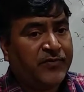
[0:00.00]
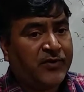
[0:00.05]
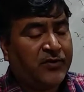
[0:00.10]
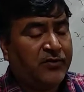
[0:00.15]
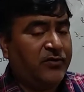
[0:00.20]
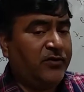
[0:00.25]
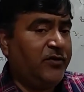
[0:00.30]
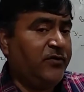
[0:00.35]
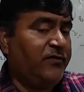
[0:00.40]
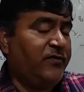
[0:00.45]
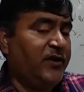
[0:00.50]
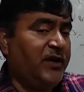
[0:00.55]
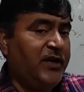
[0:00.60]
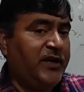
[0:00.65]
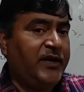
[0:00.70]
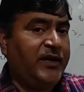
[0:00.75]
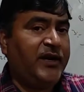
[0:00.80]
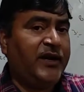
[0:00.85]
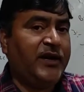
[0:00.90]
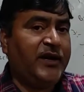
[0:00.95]
chlorophyll
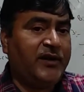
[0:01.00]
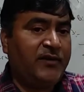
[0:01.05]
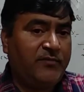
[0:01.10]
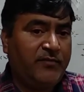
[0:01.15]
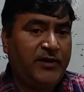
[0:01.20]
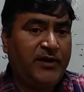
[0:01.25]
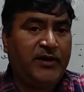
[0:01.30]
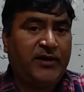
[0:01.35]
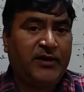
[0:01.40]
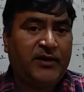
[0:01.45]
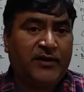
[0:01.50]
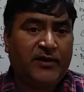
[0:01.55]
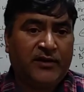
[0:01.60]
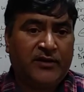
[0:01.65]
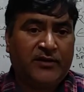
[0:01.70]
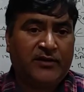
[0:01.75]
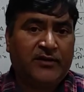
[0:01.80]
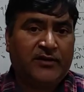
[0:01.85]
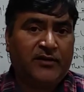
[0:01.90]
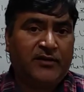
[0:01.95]
A and B,
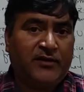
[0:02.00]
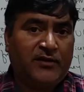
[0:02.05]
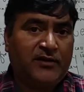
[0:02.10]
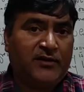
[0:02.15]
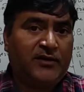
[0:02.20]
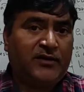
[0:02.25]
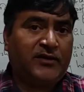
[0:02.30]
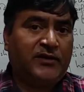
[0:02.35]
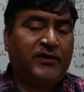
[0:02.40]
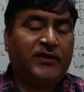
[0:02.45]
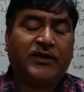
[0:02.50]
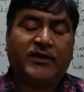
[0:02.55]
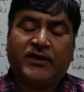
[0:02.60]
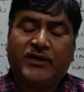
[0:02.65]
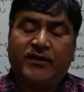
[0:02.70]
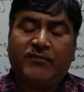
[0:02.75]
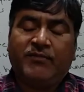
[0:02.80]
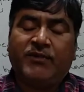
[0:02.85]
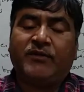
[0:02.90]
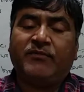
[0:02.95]
the
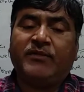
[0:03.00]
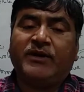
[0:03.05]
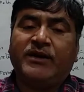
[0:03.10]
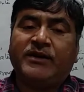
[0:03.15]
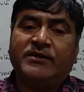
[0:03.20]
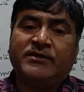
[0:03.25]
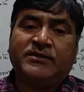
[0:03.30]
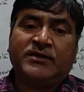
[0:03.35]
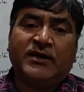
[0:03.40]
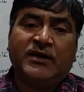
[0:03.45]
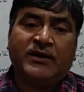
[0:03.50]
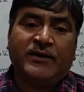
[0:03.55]
green pigments,